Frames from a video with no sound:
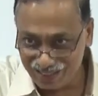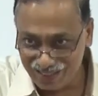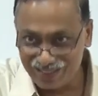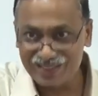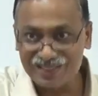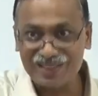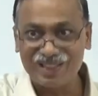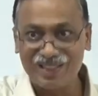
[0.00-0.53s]

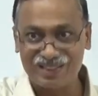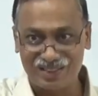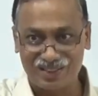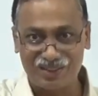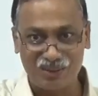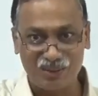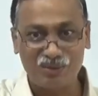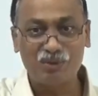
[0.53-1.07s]

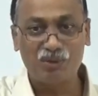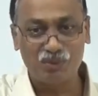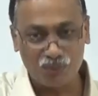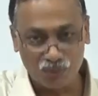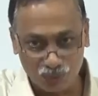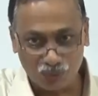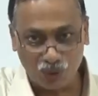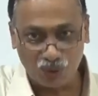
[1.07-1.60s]
discussed you have
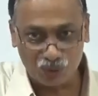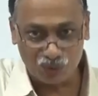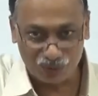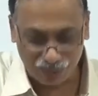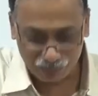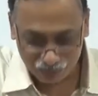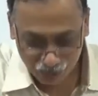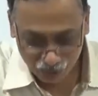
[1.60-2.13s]
to talk to
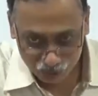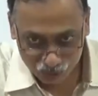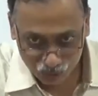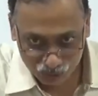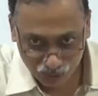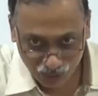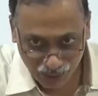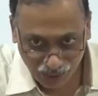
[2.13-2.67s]
them so
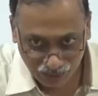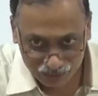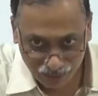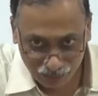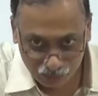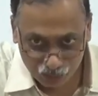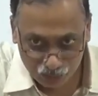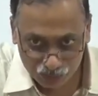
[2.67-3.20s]
you should allow
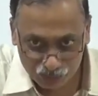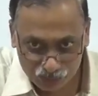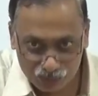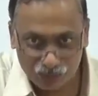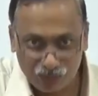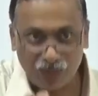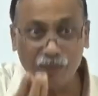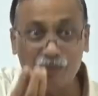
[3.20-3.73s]
them
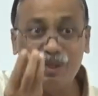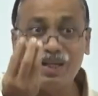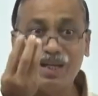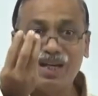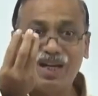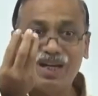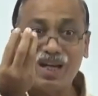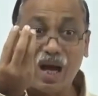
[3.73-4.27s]
to
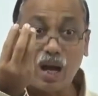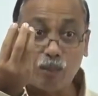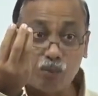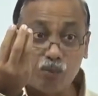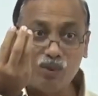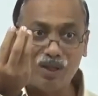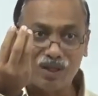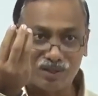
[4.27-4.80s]
communicate
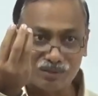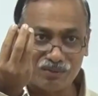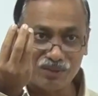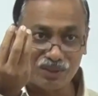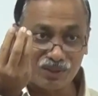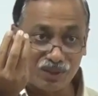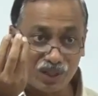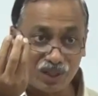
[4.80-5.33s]
upward
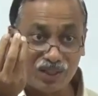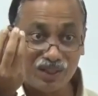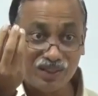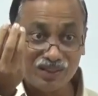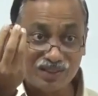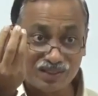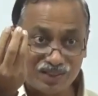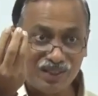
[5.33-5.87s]
with your
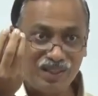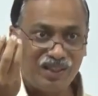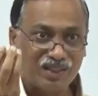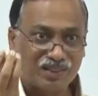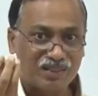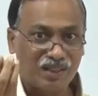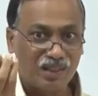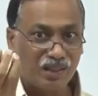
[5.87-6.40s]

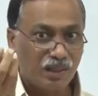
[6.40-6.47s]
seniors